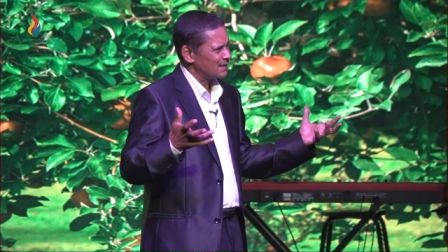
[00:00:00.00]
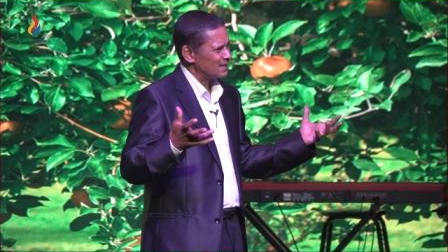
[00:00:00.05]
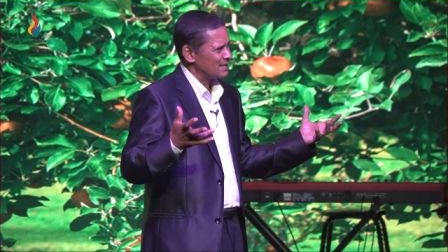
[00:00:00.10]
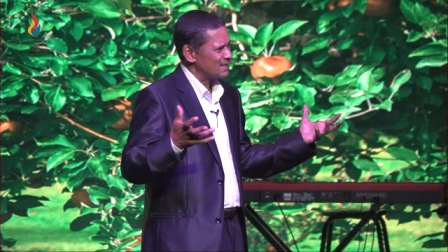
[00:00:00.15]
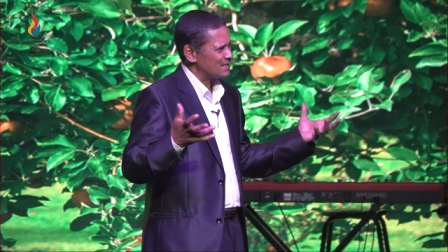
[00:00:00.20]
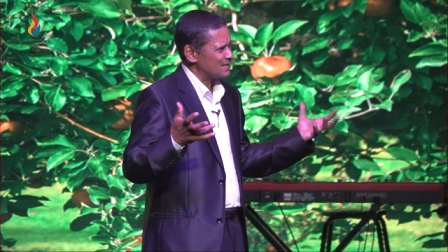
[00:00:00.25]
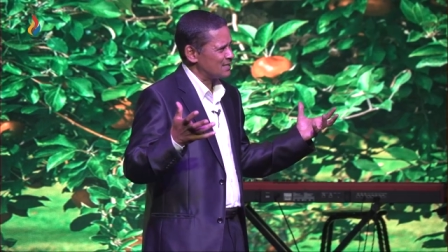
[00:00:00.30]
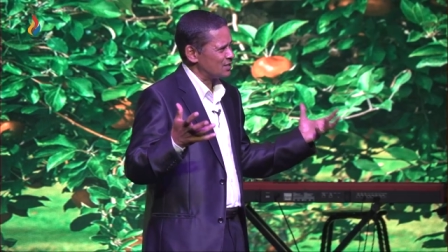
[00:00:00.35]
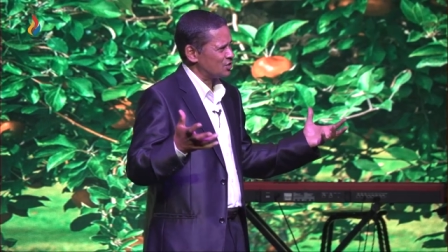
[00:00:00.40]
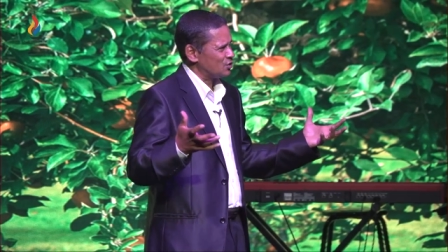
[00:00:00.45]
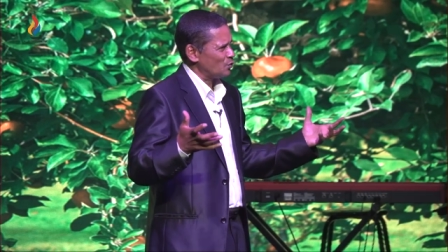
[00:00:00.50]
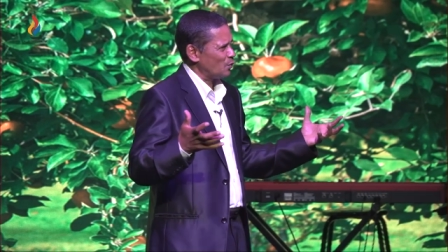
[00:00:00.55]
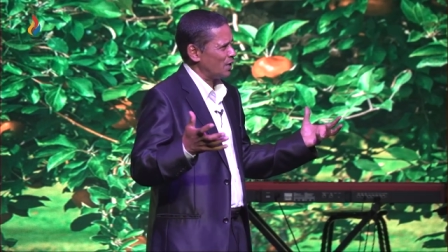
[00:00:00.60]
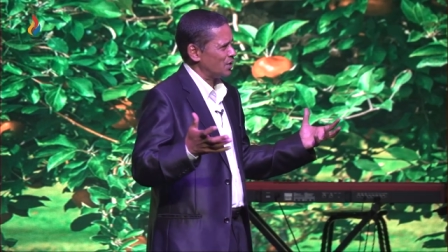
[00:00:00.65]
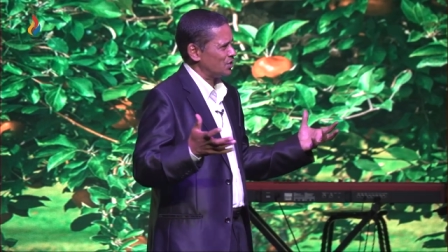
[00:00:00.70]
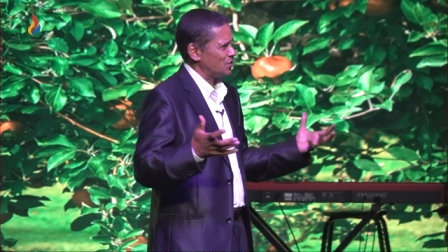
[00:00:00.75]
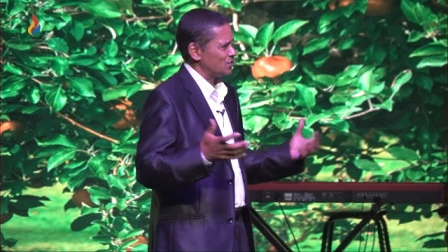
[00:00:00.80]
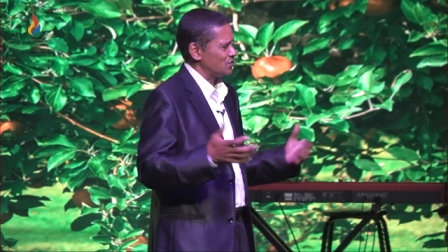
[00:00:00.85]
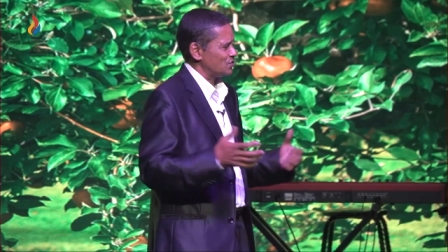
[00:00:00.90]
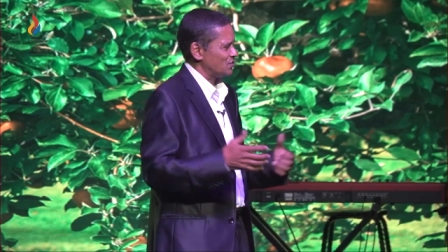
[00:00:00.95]

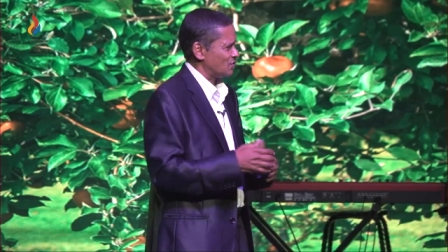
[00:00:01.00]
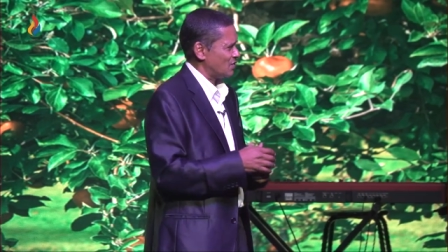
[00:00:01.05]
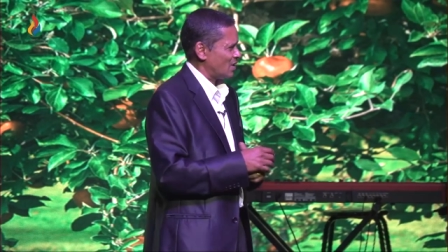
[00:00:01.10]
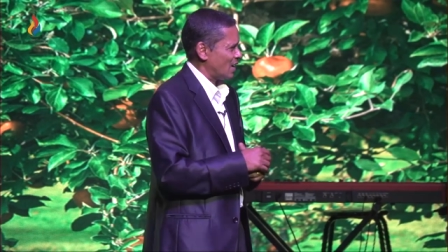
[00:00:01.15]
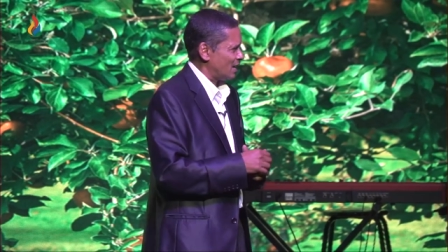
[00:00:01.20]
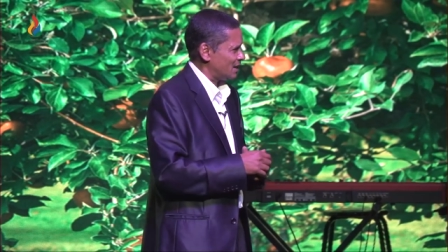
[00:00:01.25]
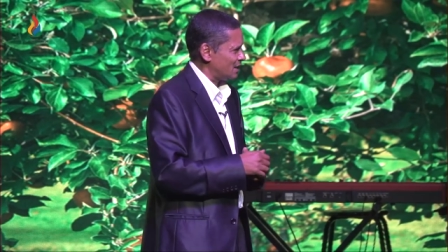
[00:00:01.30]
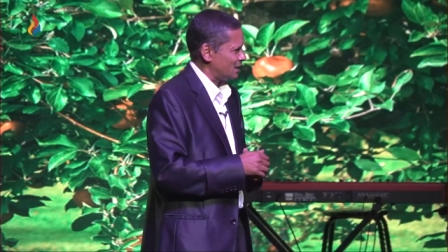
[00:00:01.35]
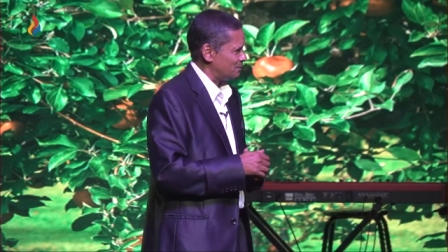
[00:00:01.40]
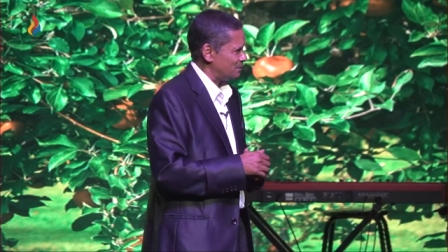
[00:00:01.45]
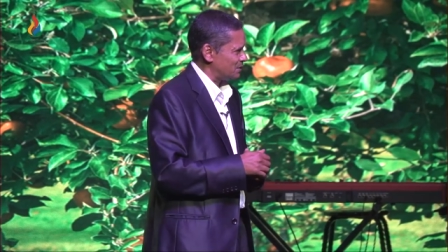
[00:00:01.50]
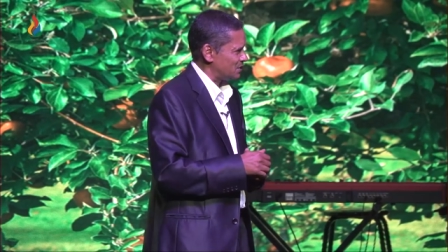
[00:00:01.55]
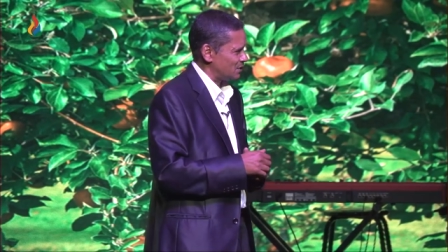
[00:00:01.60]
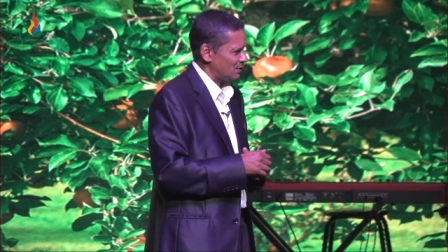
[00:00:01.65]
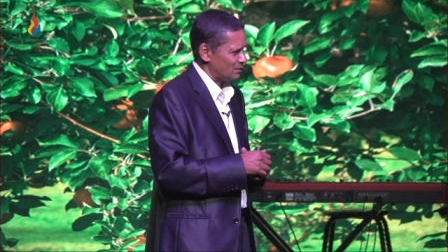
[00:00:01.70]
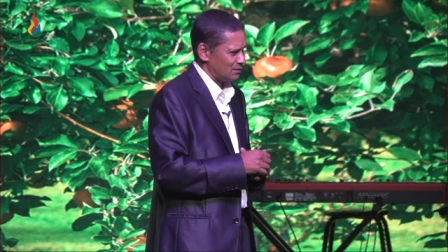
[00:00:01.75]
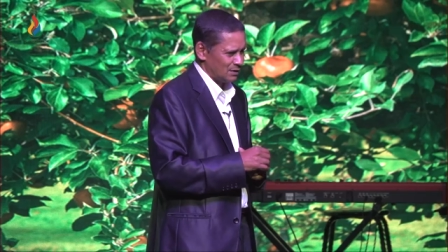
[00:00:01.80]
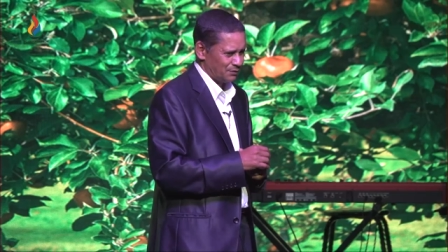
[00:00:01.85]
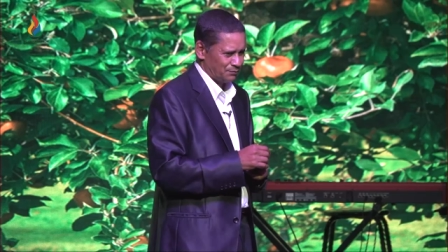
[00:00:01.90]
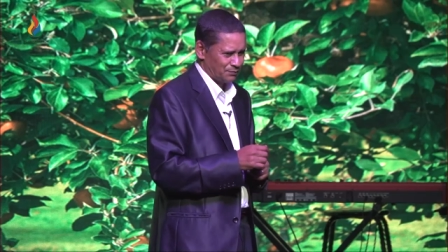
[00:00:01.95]
situations around him are so
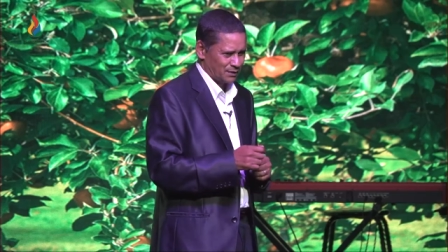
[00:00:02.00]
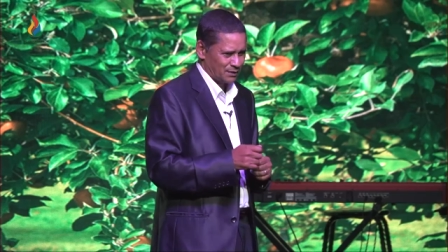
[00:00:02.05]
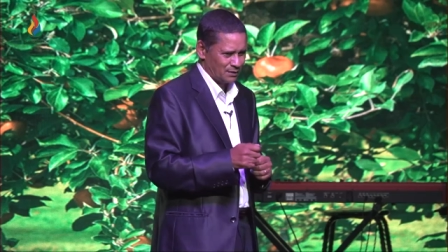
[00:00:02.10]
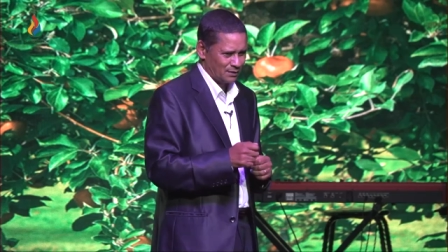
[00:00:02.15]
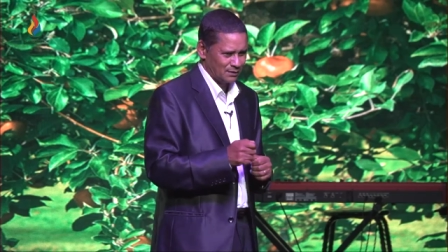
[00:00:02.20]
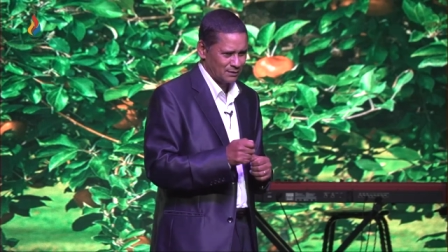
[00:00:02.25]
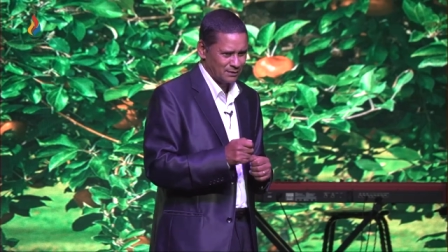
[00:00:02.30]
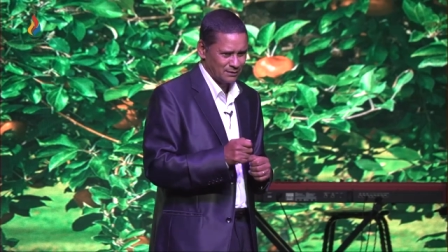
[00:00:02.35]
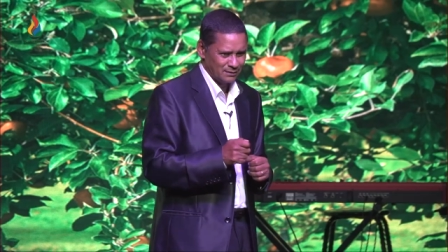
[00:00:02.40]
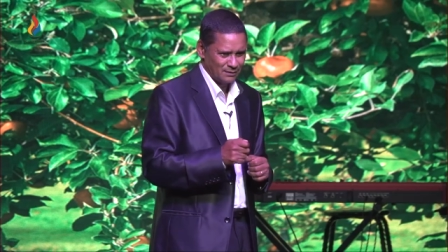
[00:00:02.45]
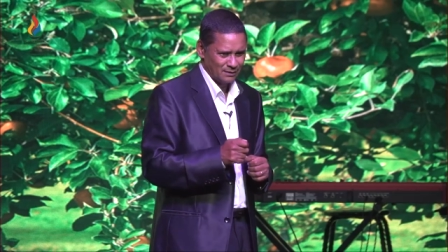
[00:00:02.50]
difficult,